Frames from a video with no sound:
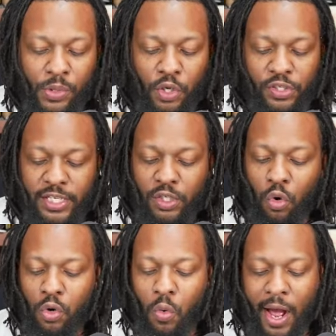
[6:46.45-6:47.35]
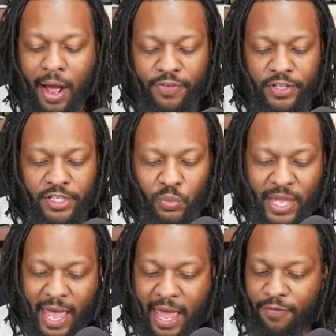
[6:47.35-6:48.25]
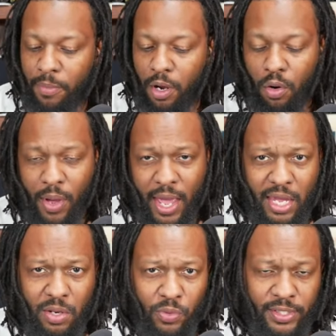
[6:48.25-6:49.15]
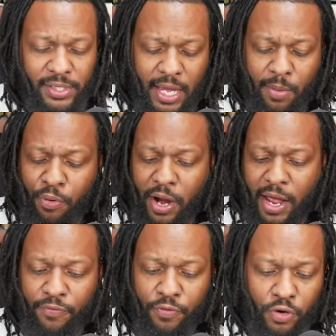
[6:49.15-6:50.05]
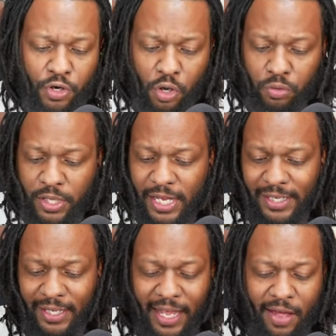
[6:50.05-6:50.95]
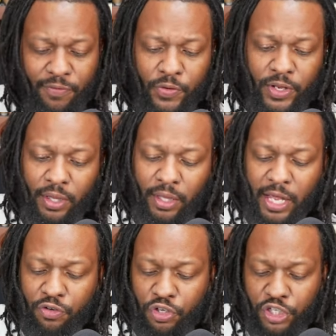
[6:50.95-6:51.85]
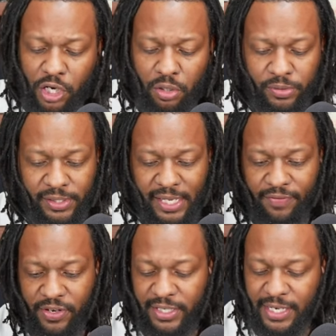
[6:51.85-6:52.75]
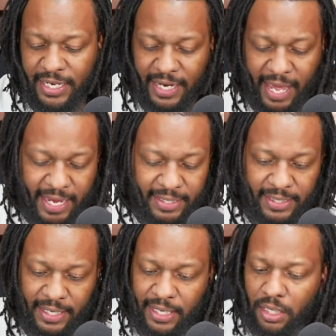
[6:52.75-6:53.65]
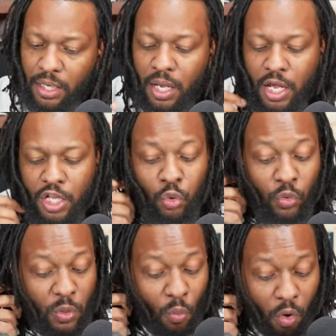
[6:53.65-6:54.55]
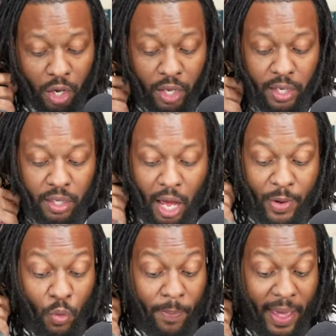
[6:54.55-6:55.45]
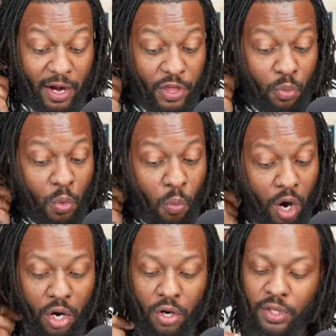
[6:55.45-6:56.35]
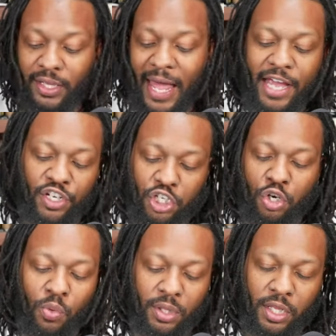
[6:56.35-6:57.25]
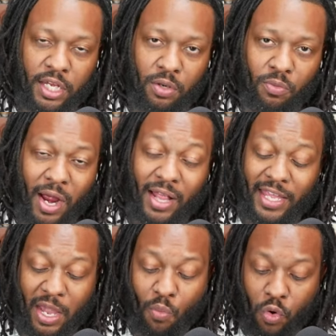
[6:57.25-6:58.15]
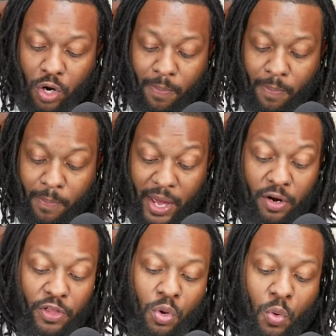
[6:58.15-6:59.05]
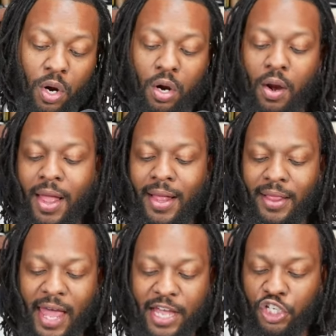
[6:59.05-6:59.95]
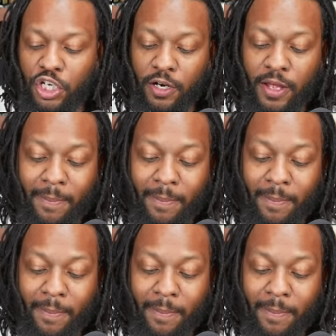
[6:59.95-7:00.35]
with those historical offenses we had from 08 with Sam Bradford, you know, 2011, Landry Jones, 17, 18, 21. I mean, we're better than we were the last year with Lincoln Riley, and we're better than we were last year,